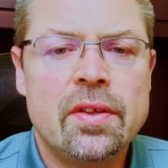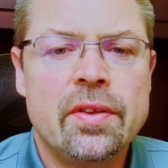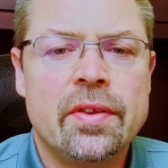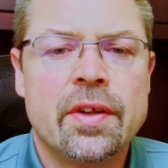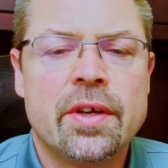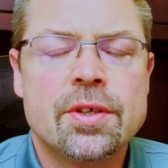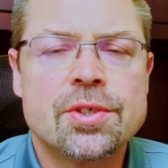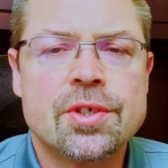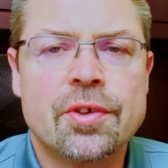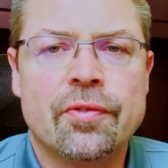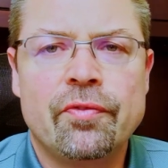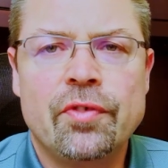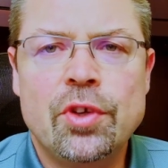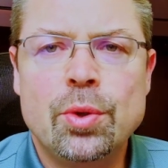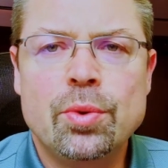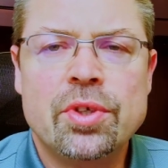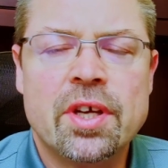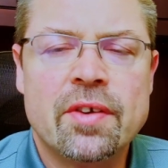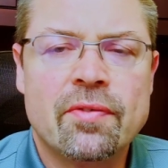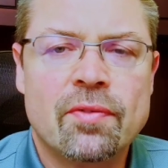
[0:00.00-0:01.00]
There's a
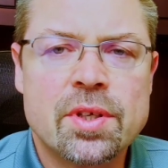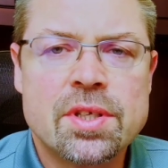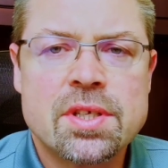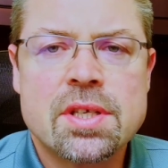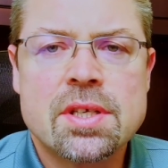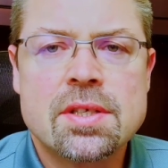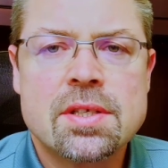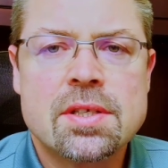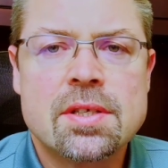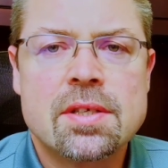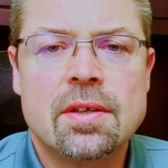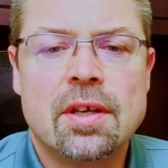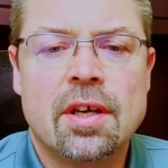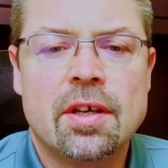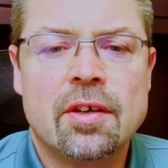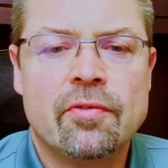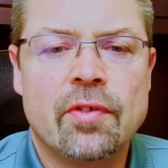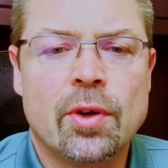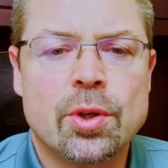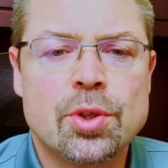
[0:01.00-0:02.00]
few differences.
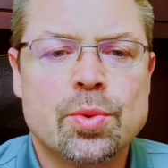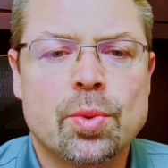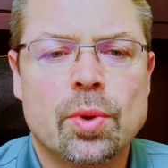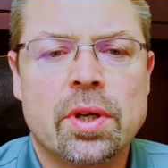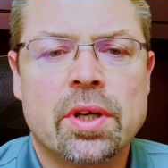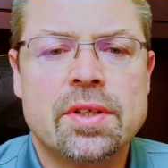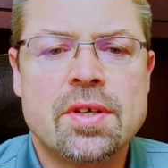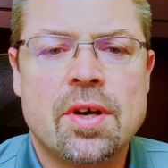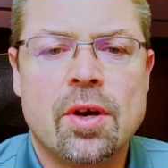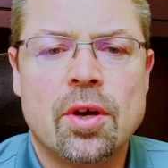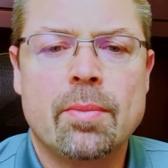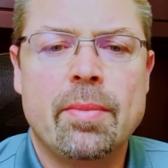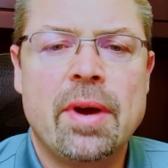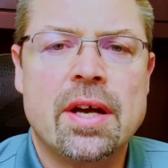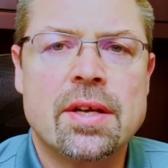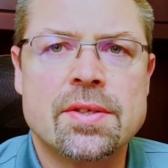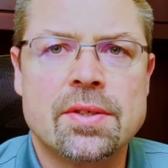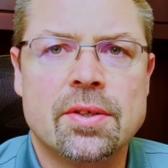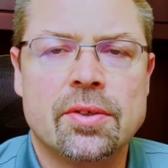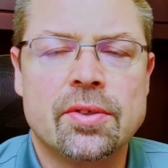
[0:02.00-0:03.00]
First, we're going to talk
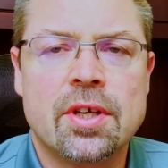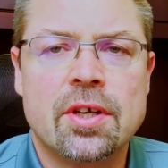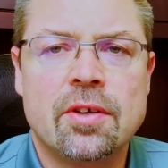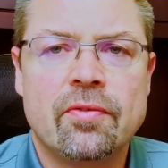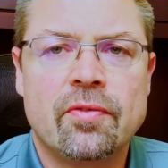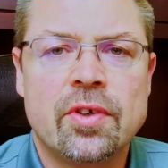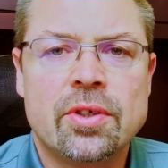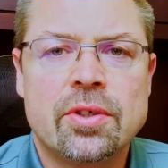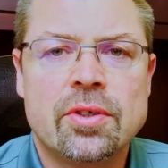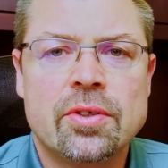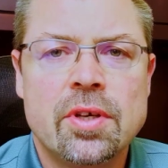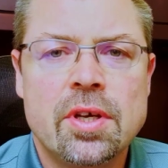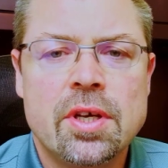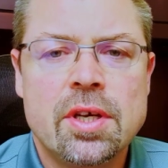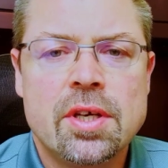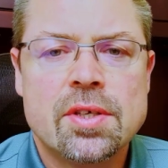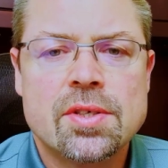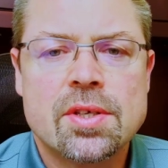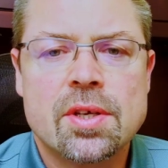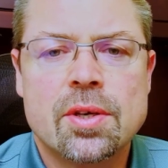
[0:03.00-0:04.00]
about Sildenafil.
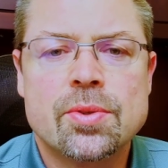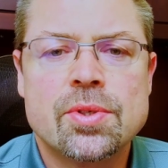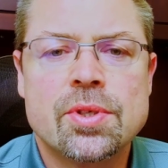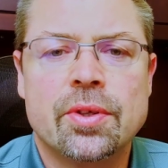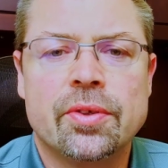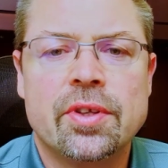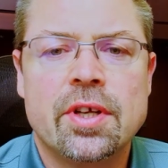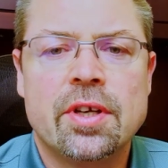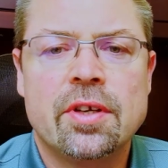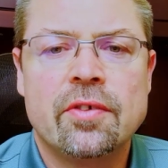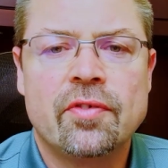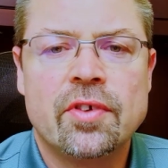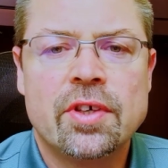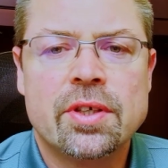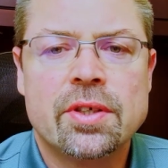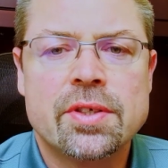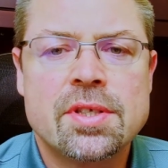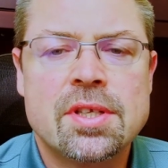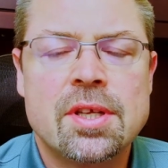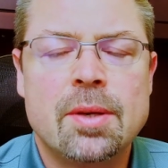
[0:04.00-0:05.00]
So
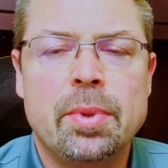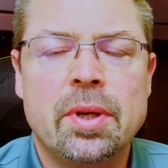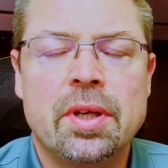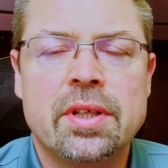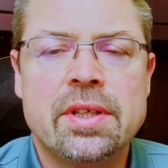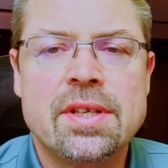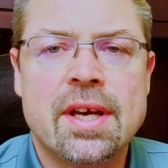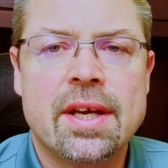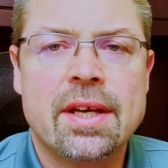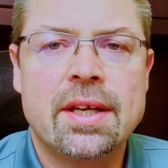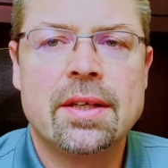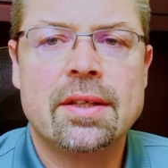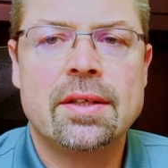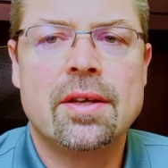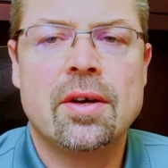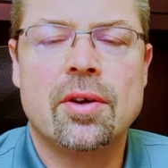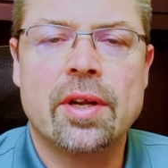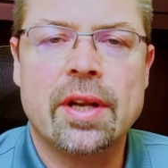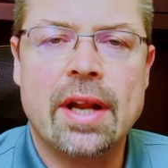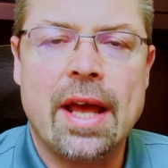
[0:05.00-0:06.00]
Sildenafil is typically taken
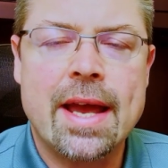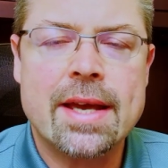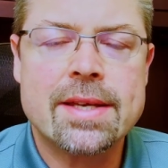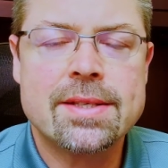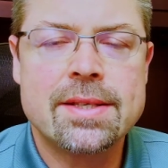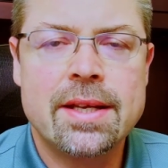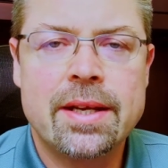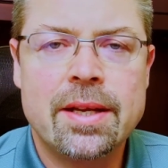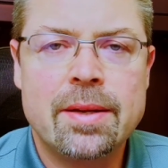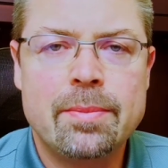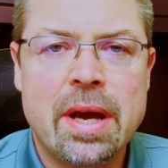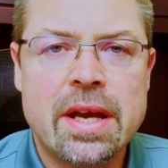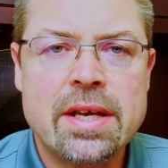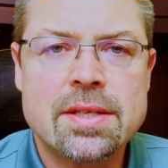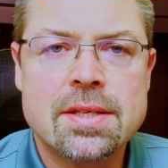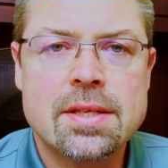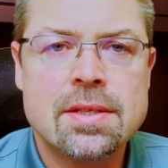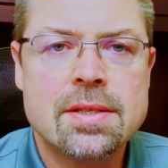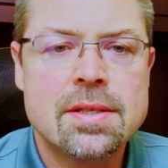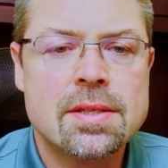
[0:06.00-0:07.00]
on an as-needed
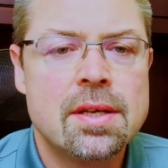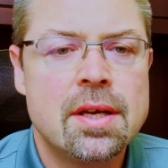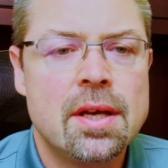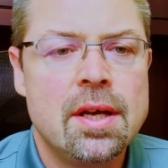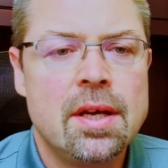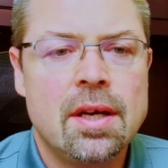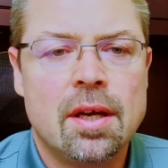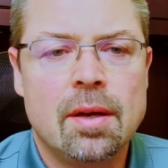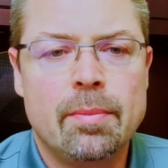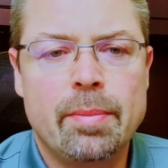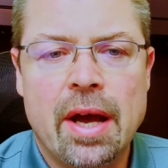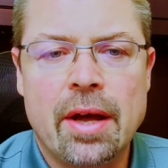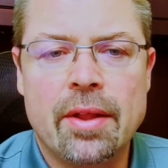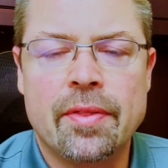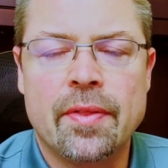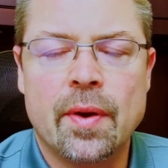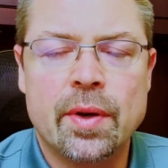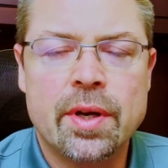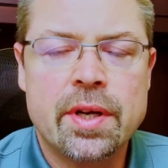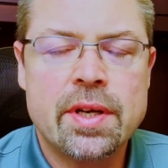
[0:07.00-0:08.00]
basis about
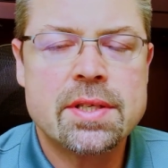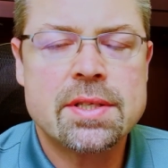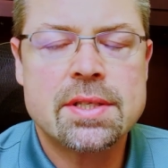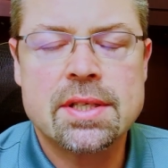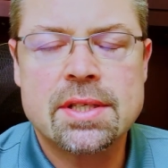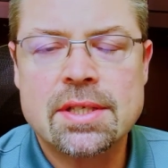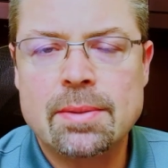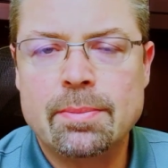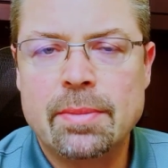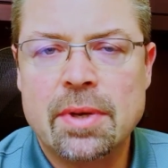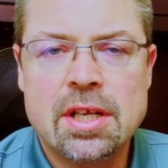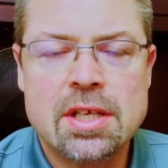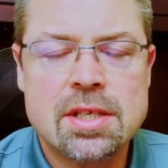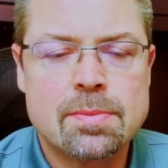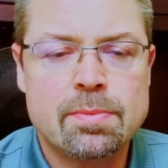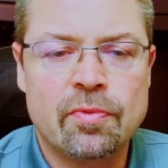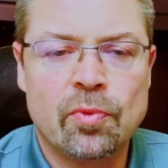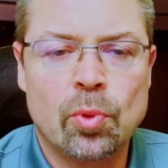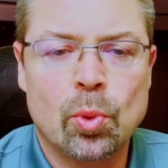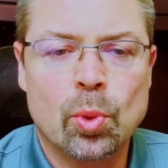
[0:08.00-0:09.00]
30 to 60 minutes
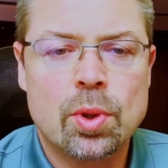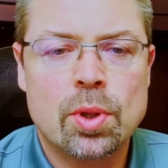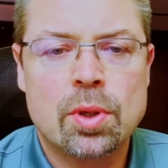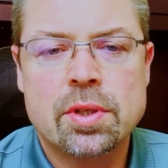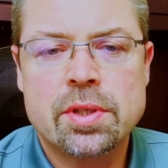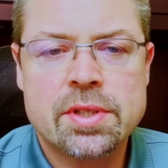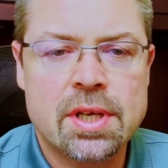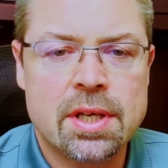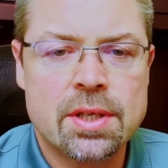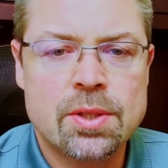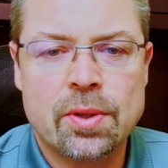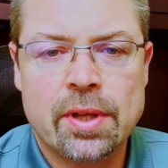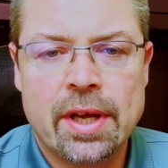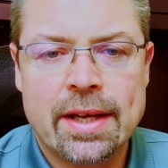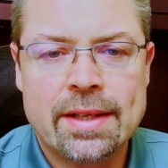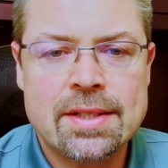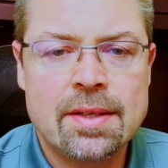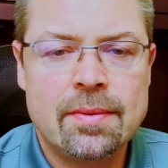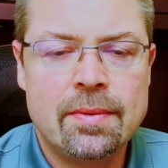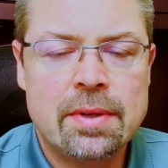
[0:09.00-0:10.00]
before sexual
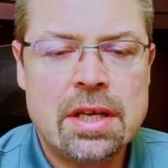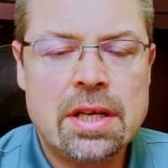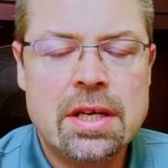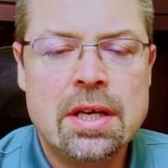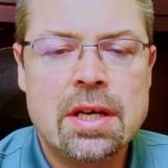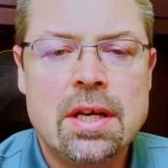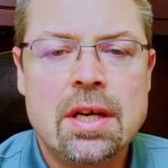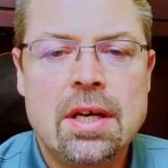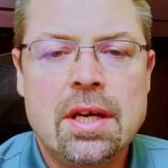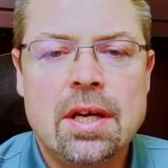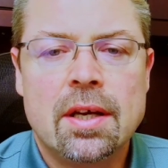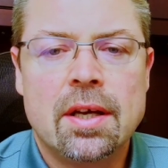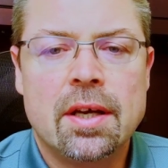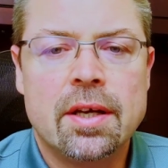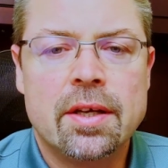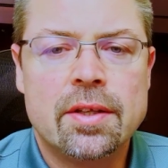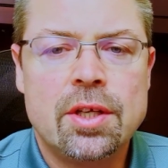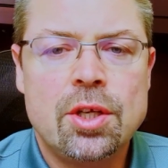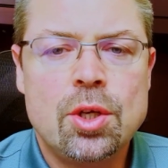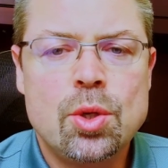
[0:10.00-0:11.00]
activity.
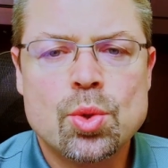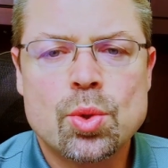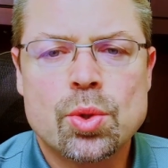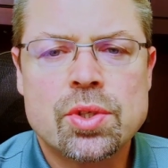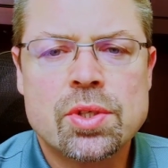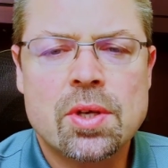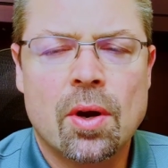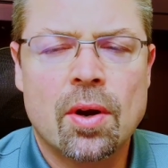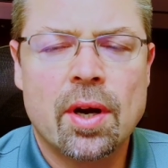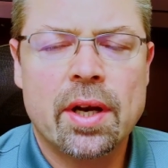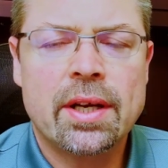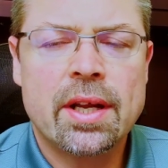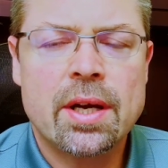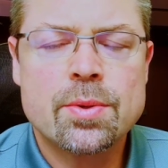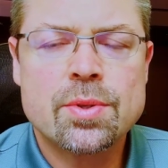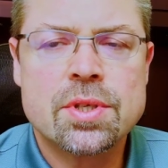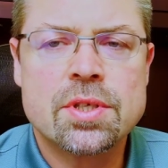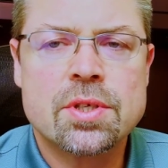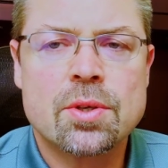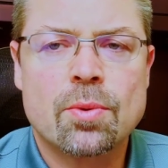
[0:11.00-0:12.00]
The usual starting
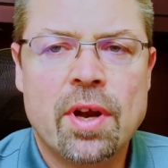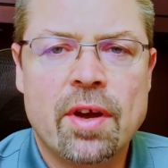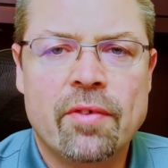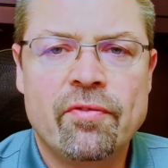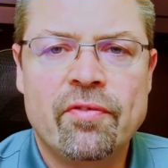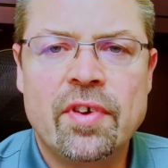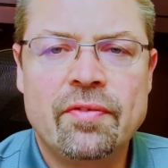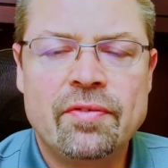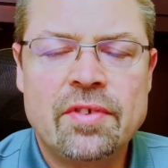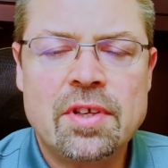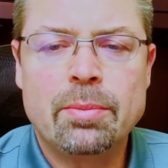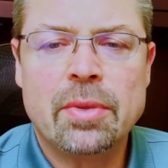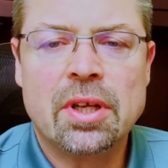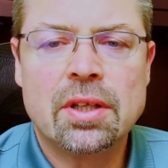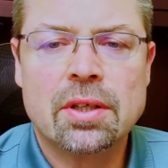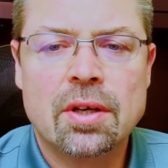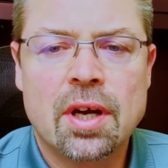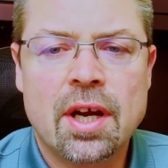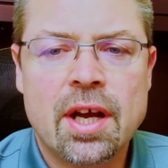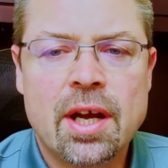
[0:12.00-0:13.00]
dose is around 50
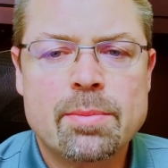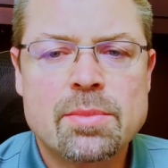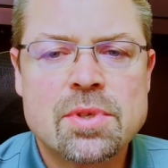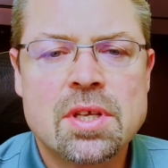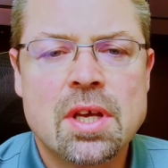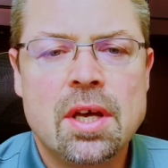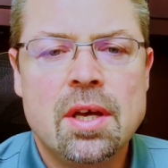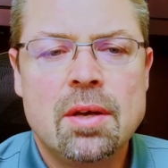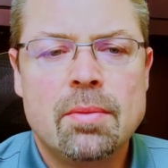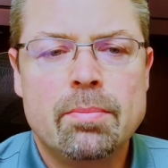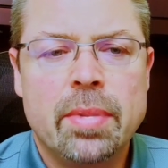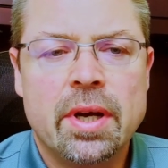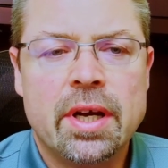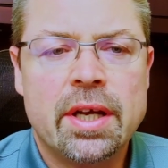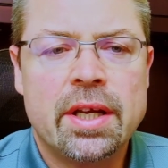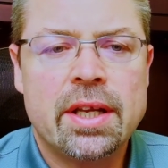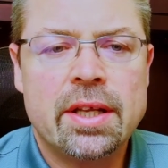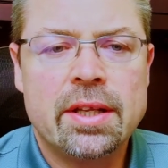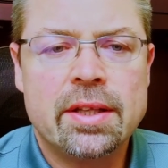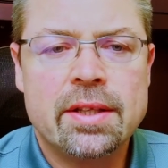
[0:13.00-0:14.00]
milligrams,
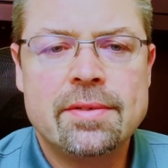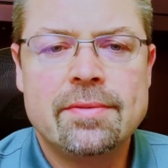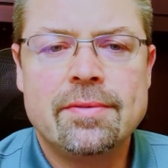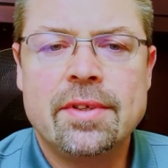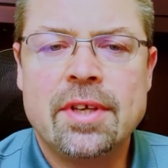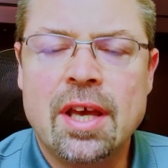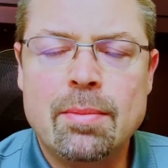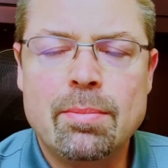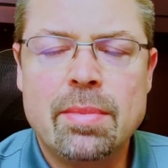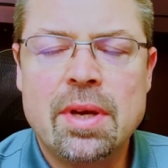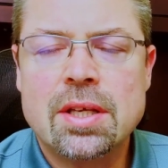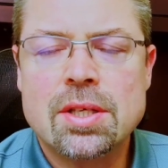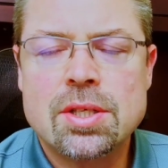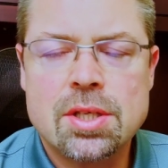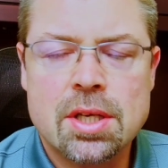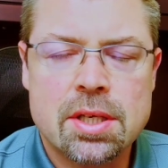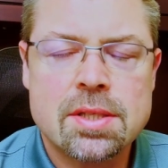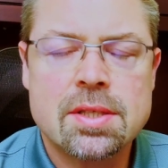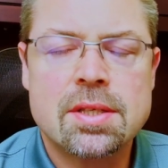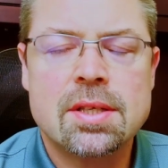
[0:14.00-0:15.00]
but it can be
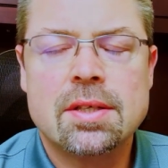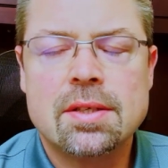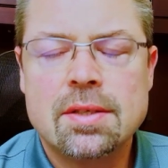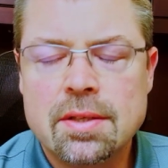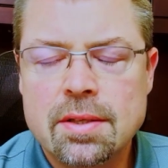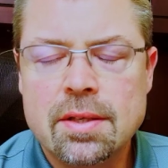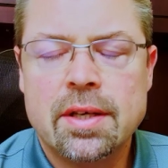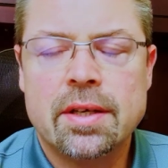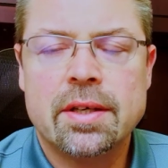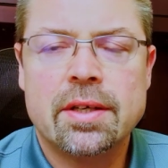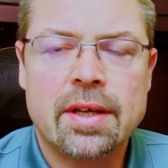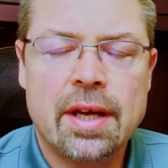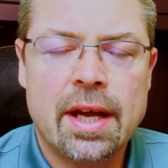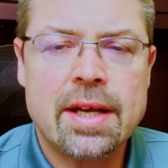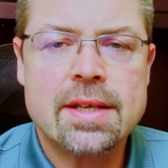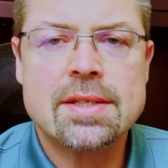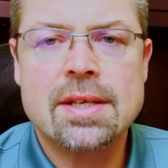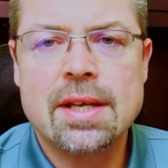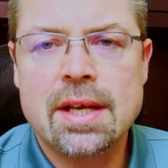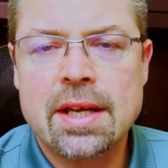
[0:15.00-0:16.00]
adjusted
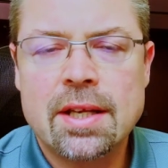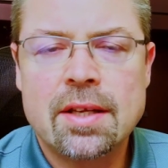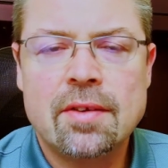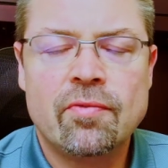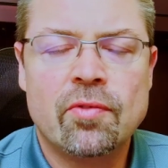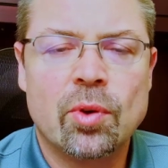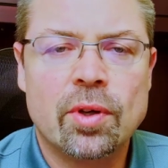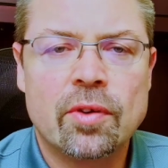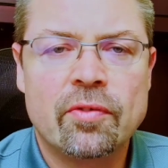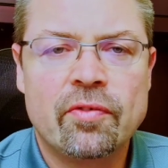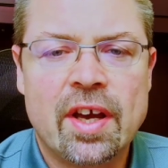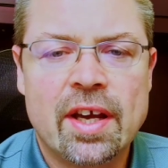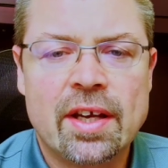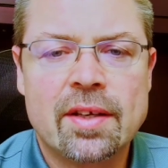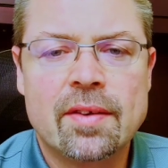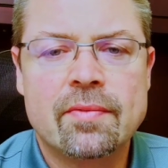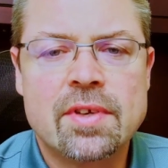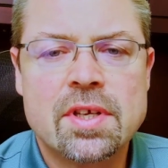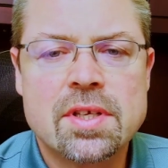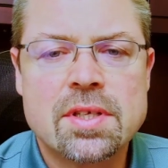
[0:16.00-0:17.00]
as needed for
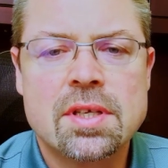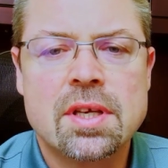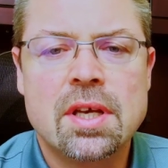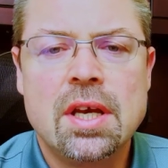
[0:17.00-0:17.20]
effectiveness.